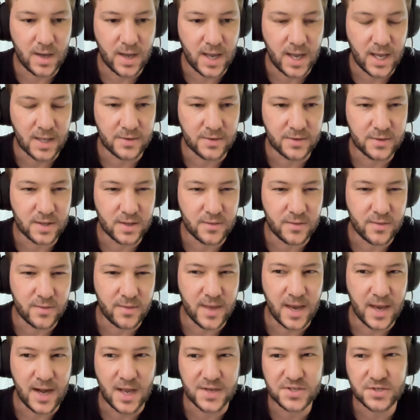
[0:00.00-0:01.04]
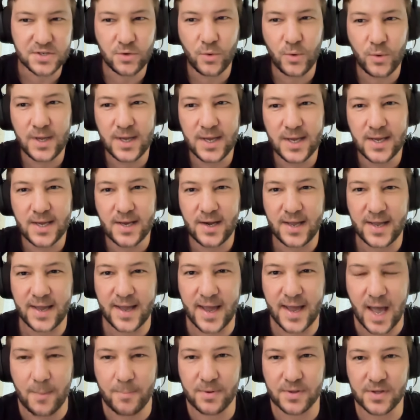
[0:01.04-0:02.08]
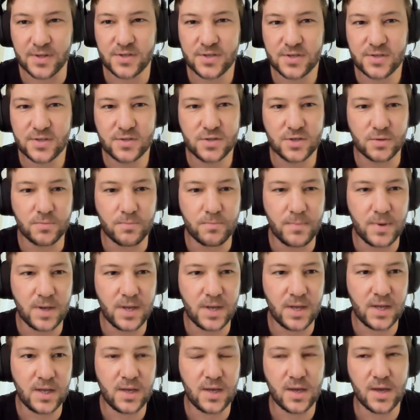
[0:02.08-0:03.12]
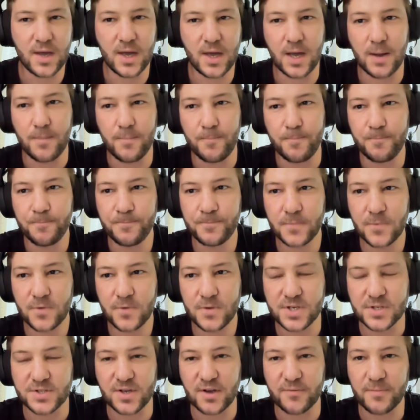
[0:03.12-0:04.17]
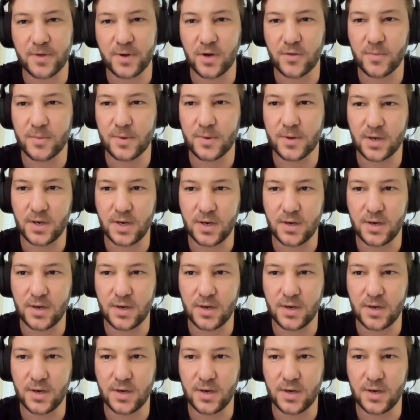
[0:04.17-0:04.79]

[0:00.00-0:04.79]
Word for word: And that hasn't really happened to me since I've been